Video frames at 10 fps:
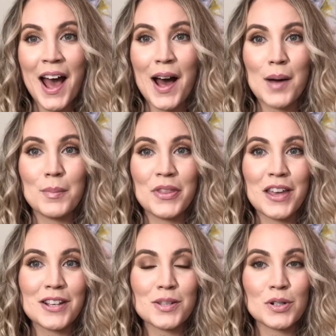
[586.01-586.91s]
But
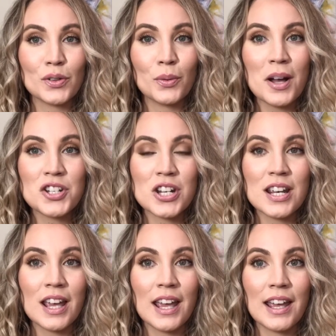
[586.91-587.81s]
thanks so much for
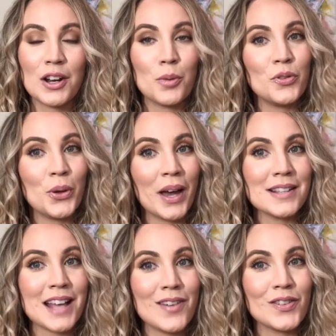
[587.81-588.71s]
watching and hope you
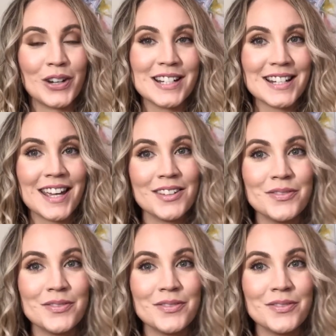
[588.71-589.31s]
guys have a great day.